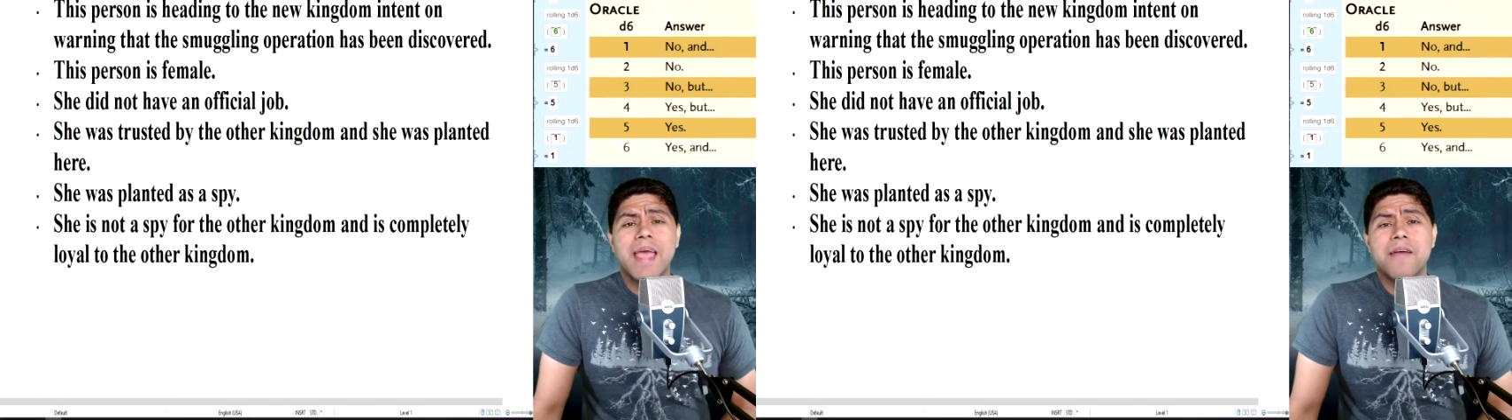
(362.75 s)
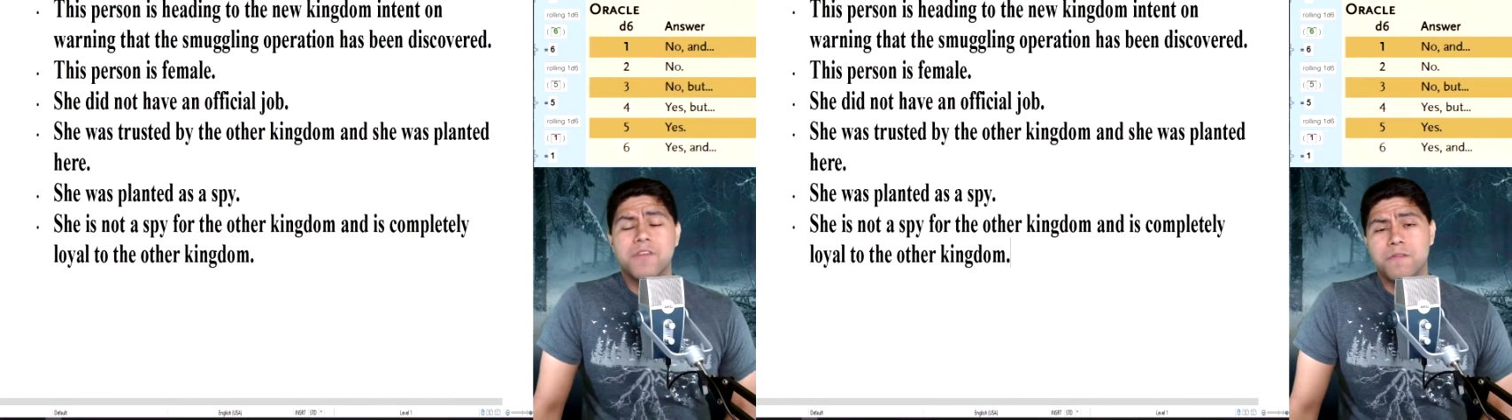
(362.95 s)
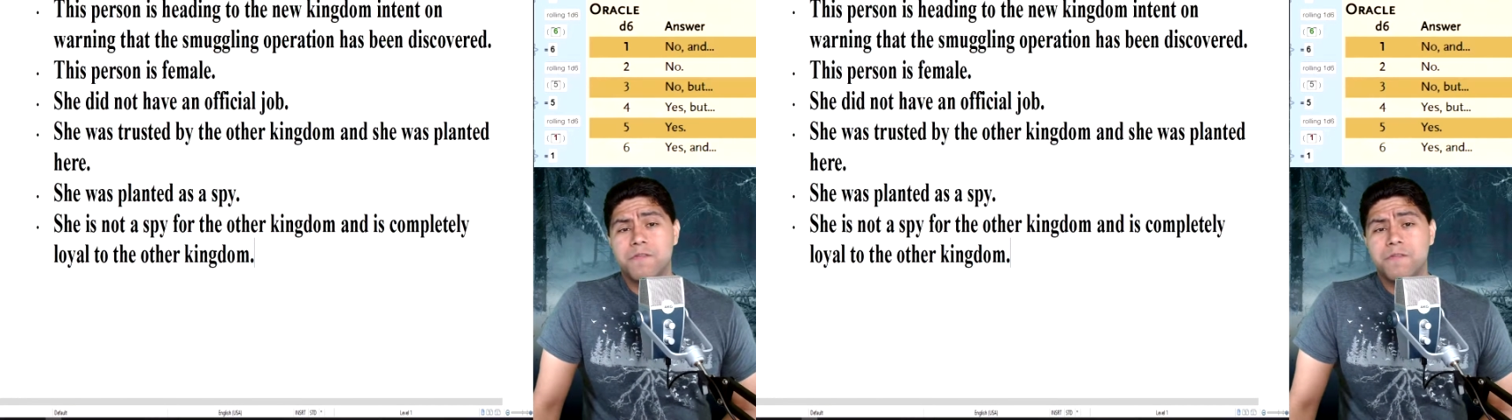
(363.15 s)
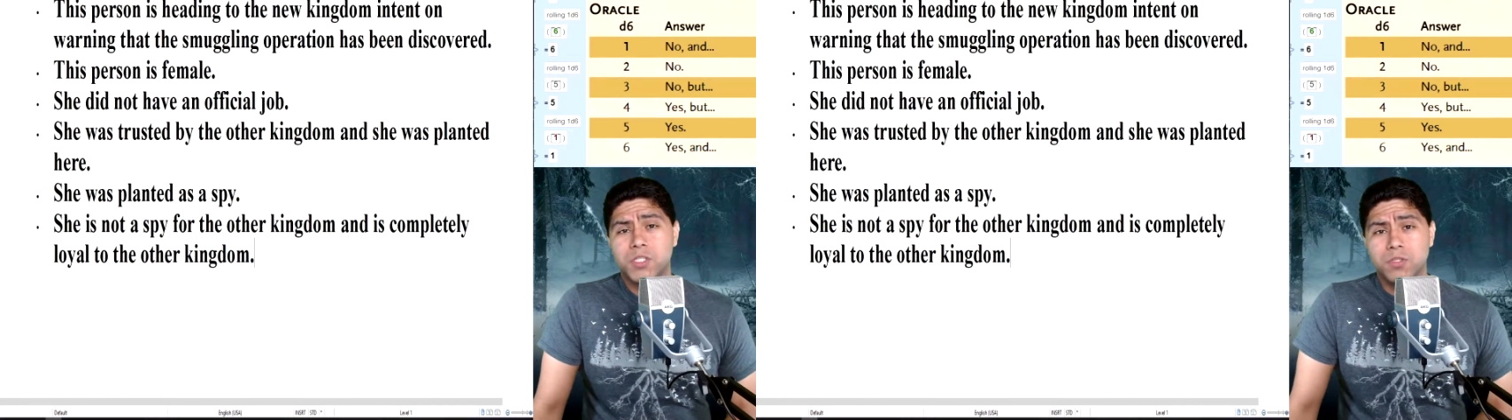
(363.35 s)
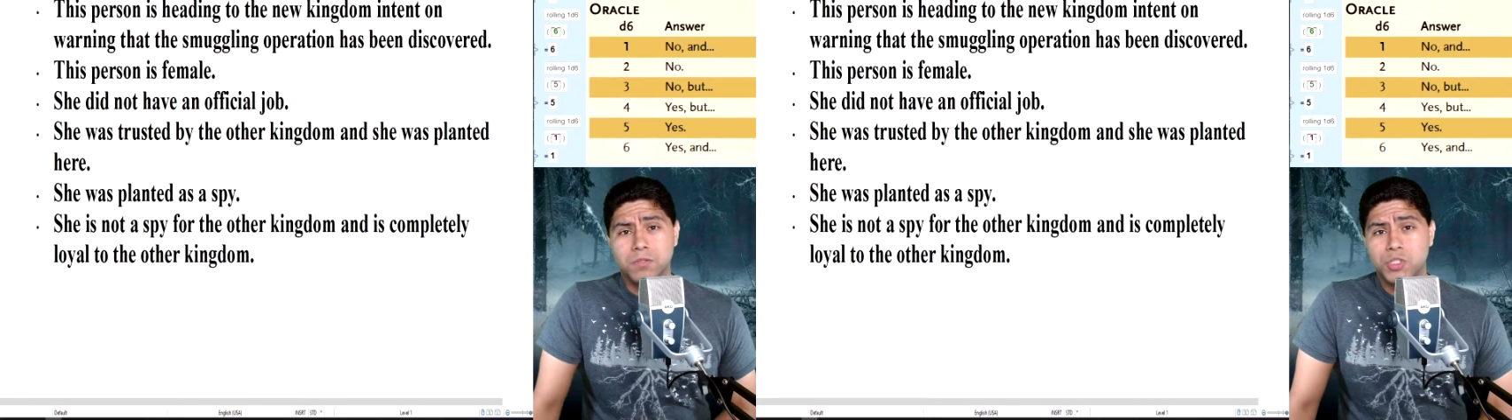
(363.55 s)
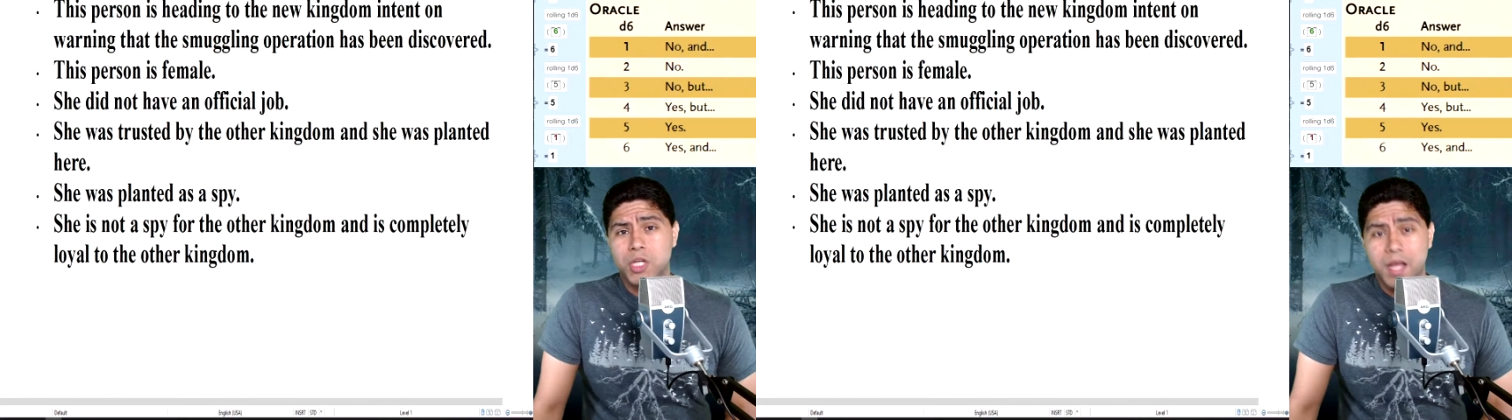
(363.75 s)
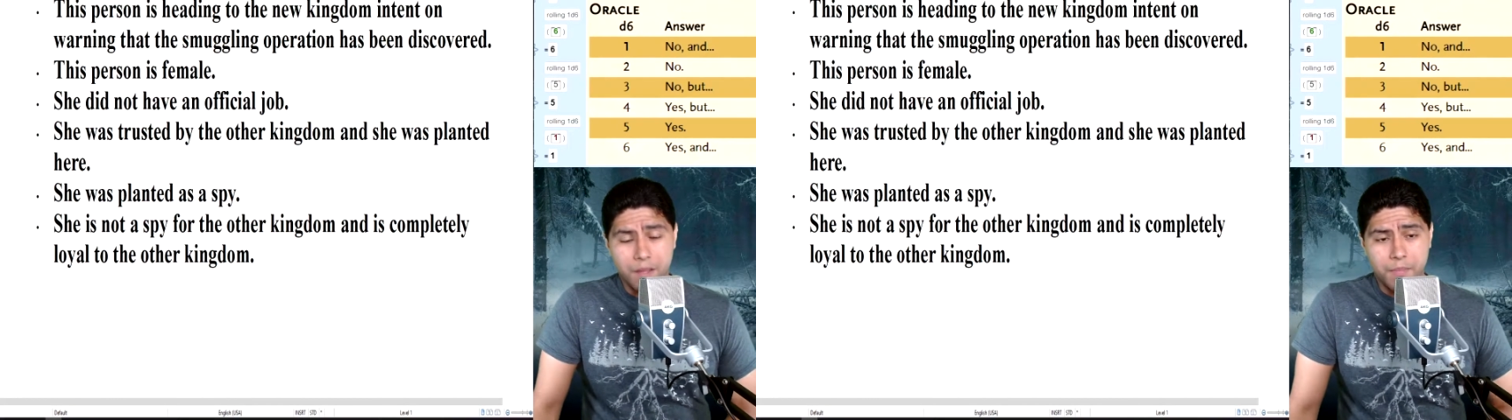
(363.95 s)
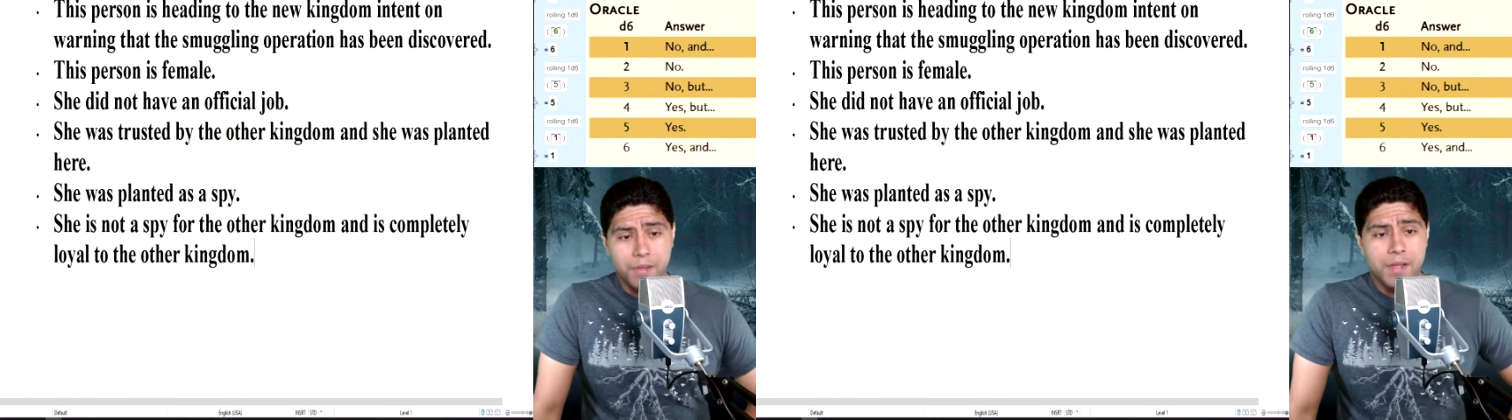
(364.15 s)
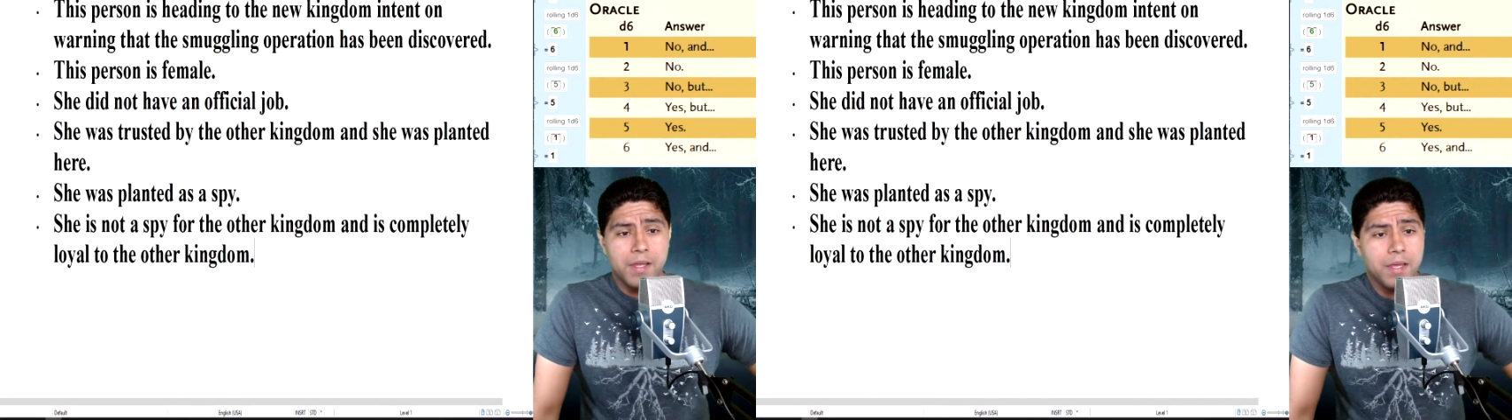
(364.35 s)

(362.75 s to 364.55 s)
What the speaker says: have an official job.